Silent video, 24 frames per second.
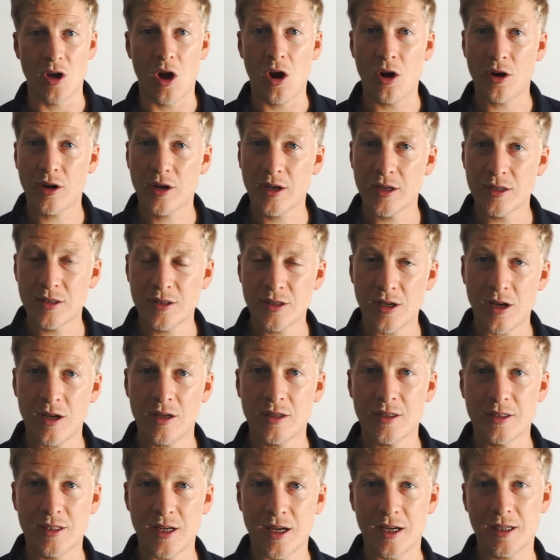Arkansas
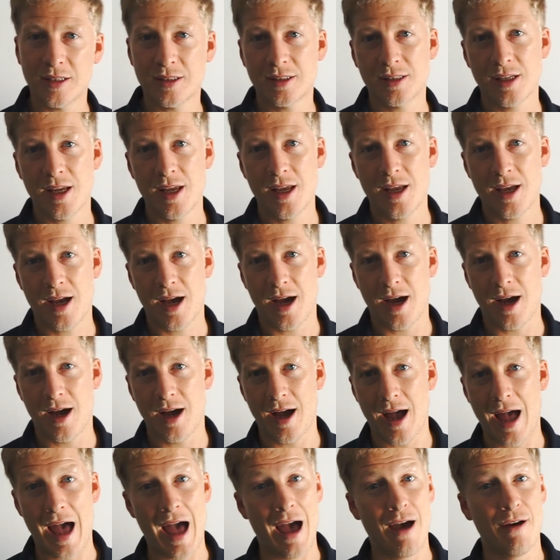does uh,
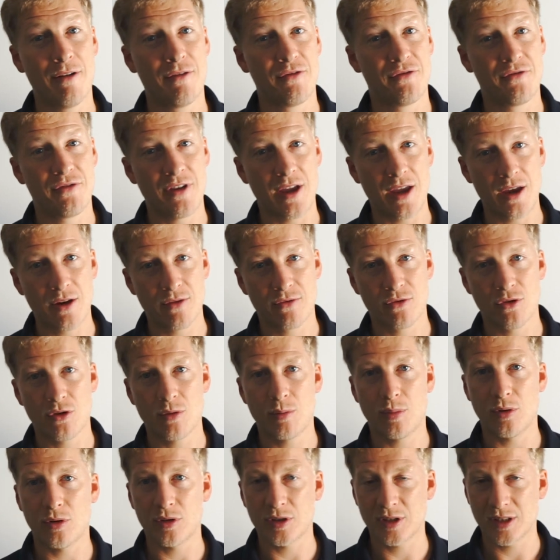have
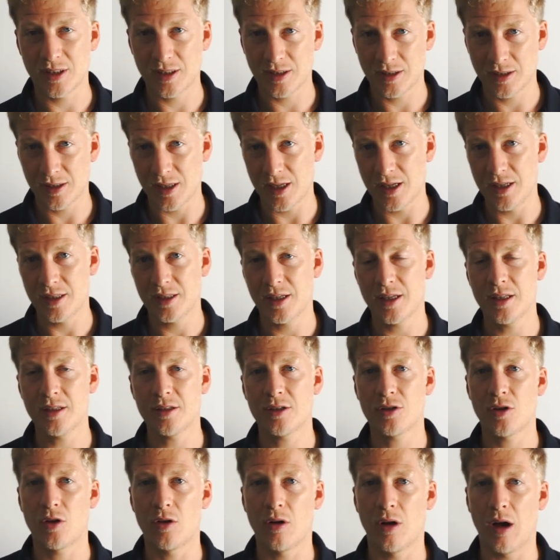favorable
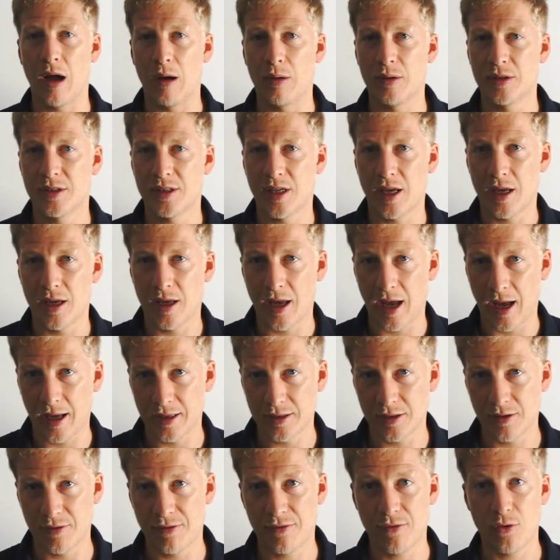seasons, so I would say it has
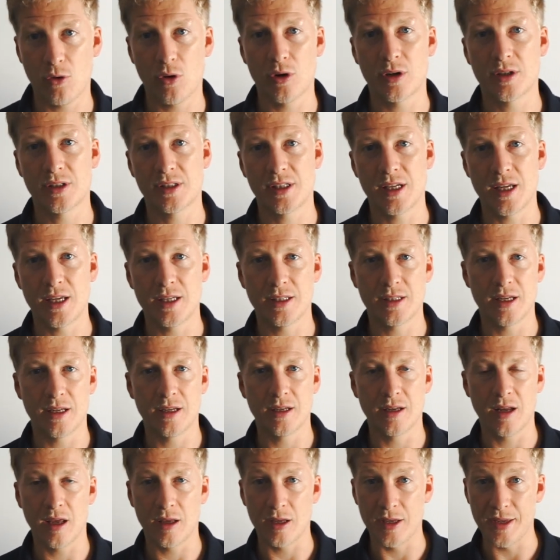a four
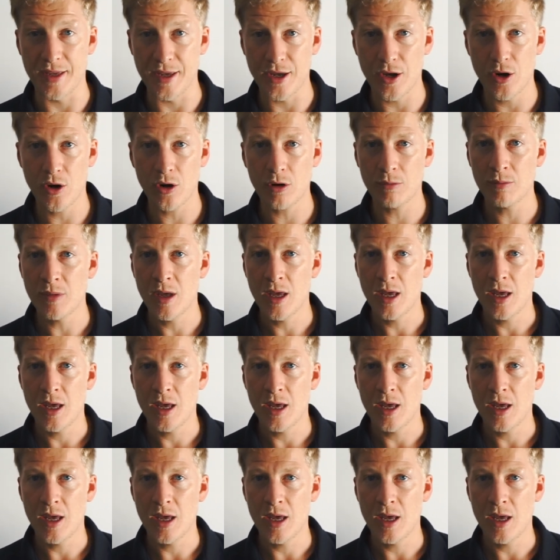season year.